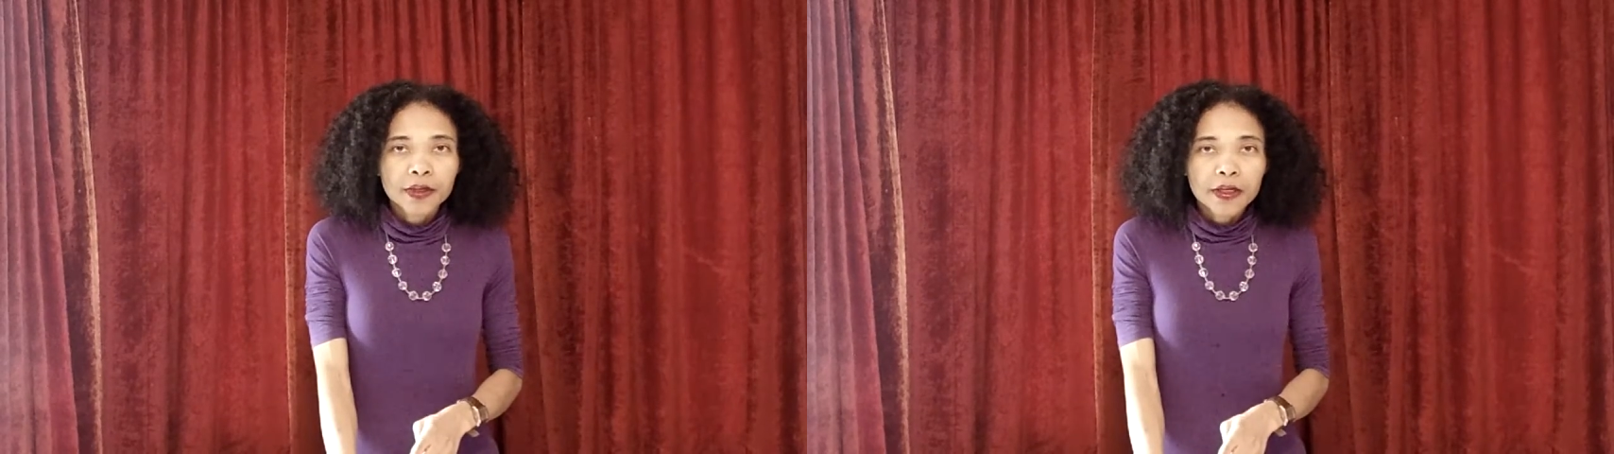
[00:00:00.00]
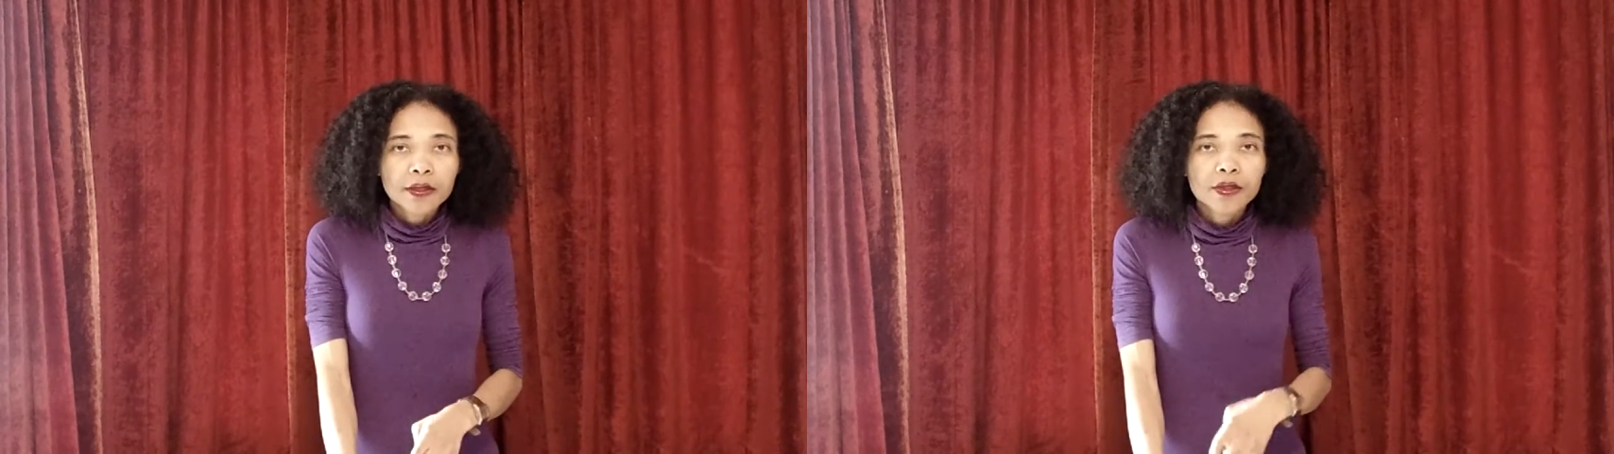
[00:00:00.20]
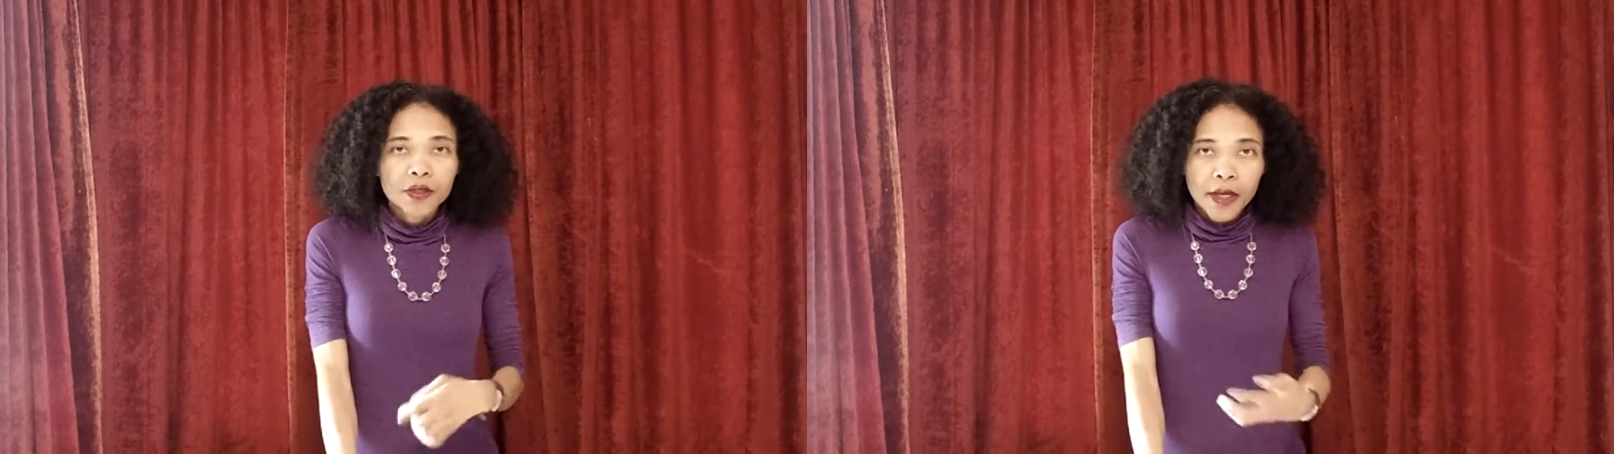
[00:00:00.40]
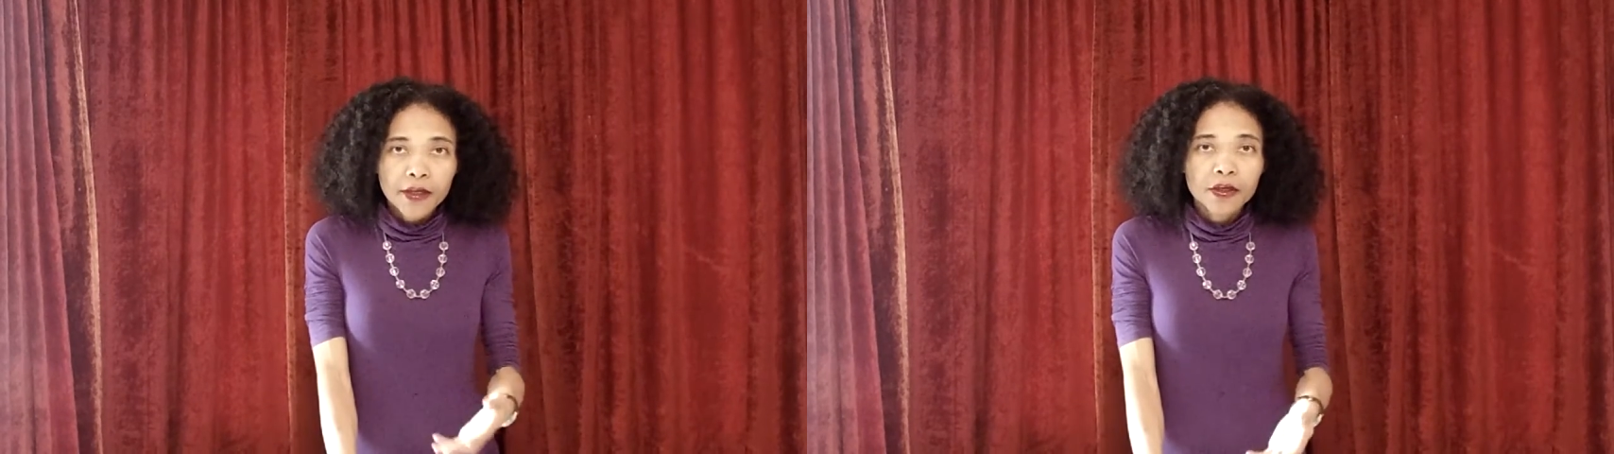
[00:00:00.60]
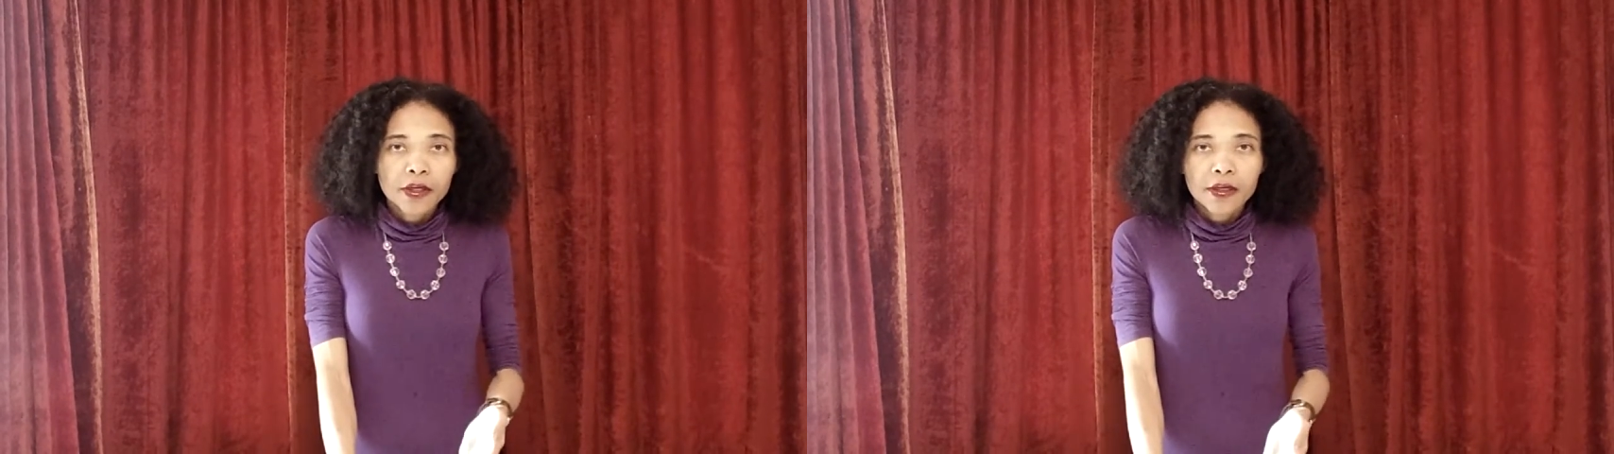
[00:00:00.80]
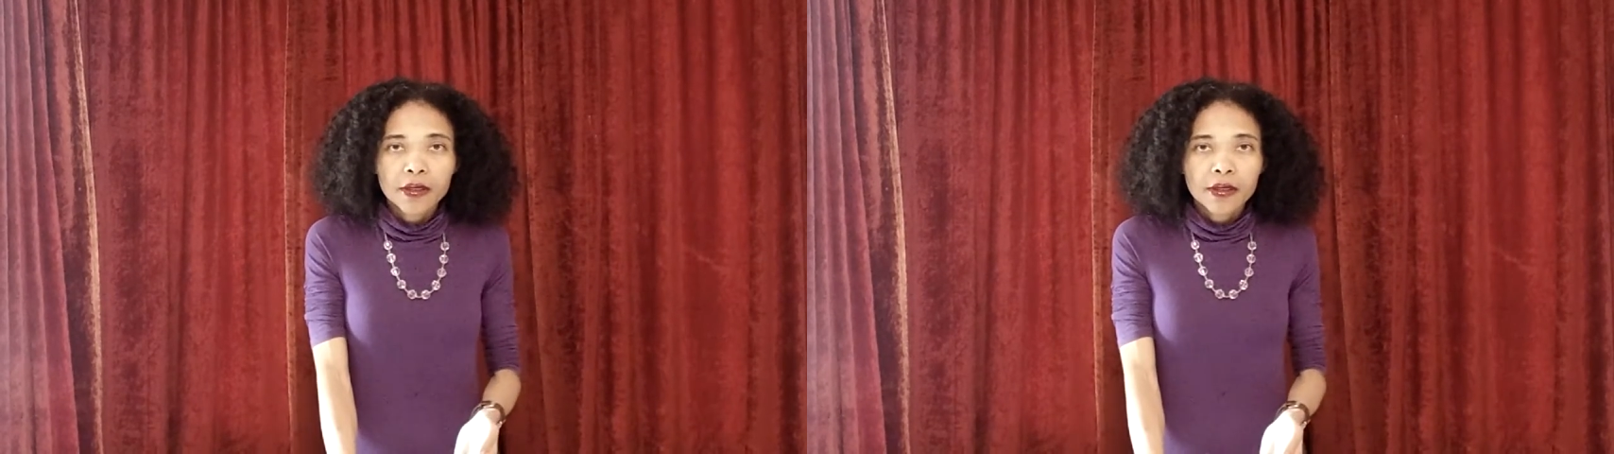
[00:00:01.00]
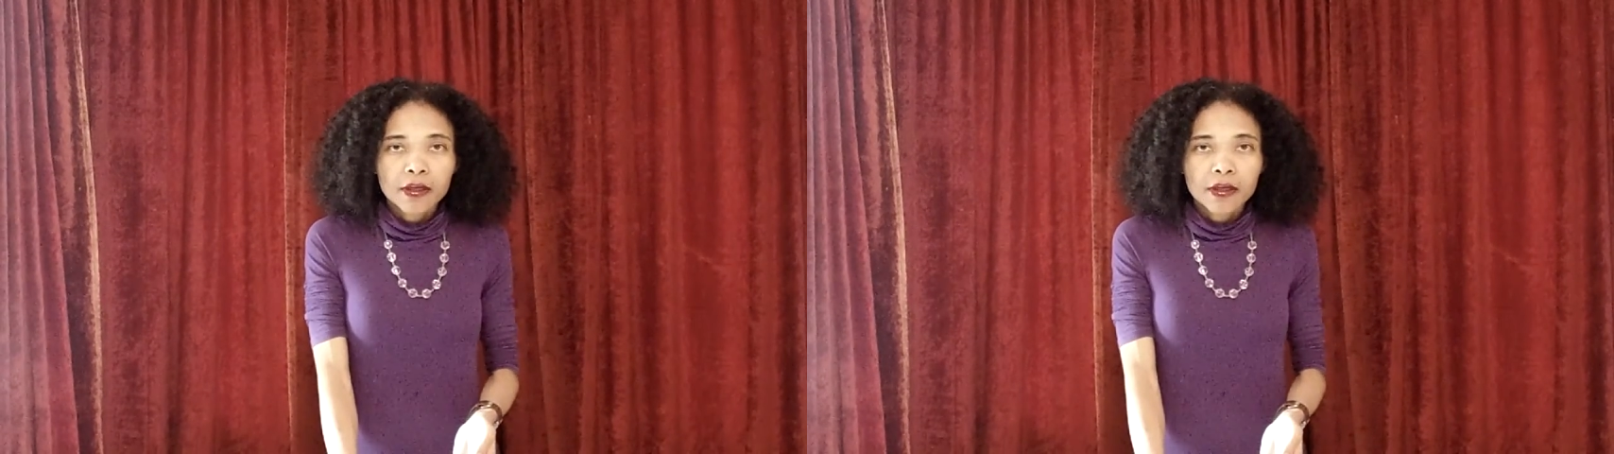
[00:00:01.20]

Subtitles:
please change it.